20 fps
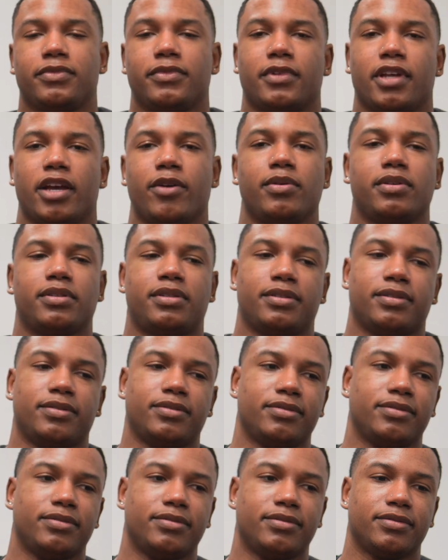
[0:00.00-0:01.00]
it was
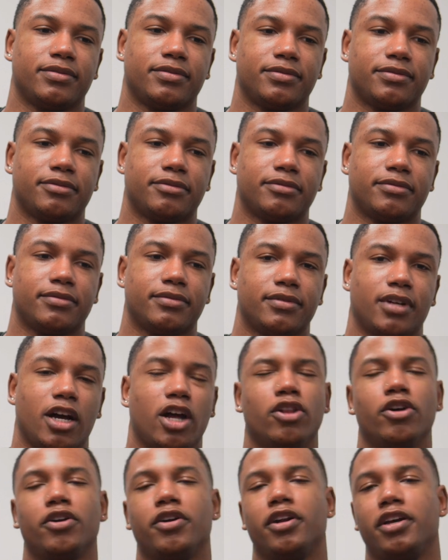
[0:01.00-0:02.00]
a
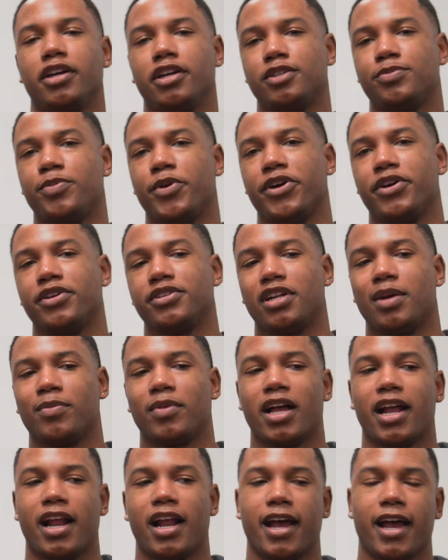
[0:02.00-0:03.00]
learning experience, and I'm
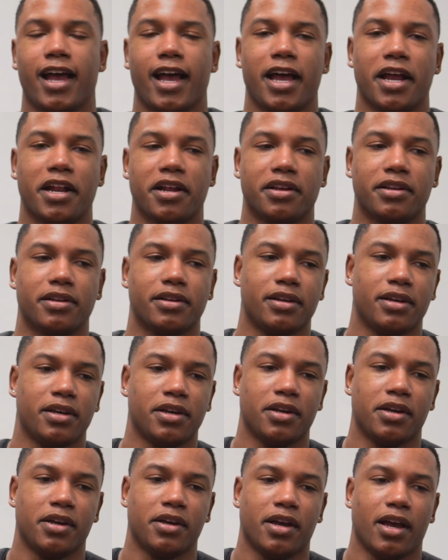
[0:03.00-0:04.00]
glad I had it.
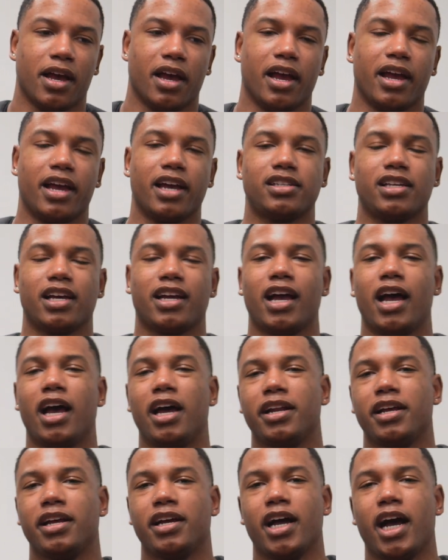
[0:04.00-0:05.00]
I guess I
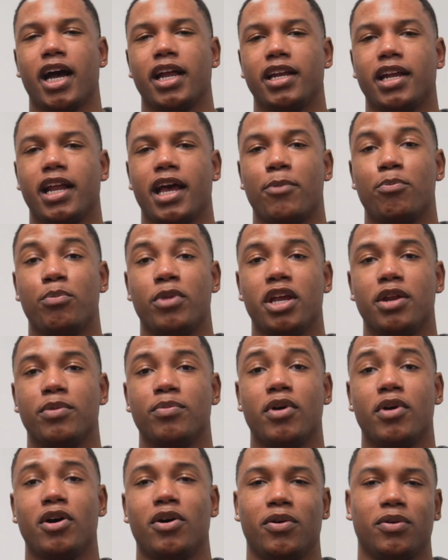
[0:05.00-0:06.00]
kind of got in that meat
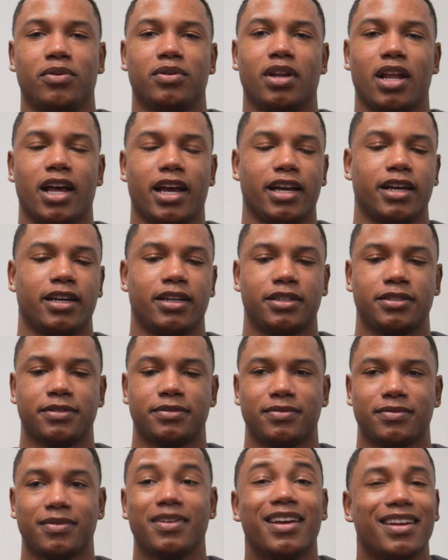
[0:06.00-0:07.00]
mode, like,
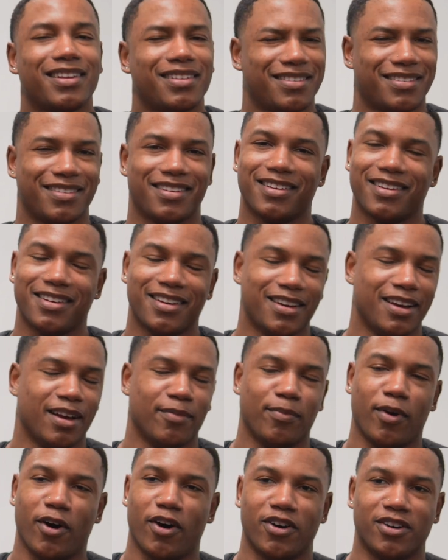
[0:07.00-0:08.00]

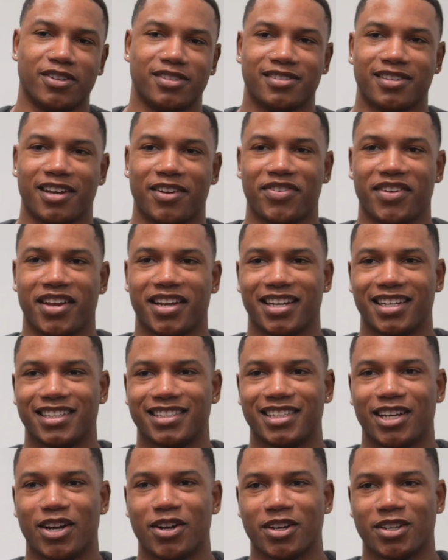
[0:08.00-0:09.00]
pause. I feel like that
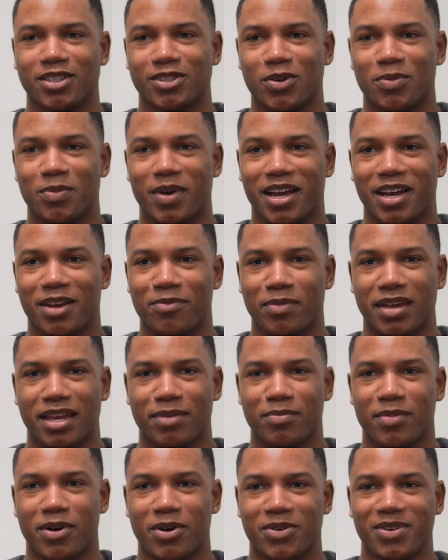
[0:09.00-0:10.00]
sounded so bad, meat
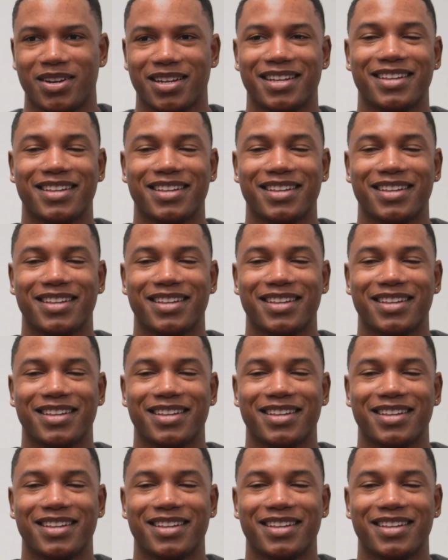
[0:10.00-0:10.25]
mode.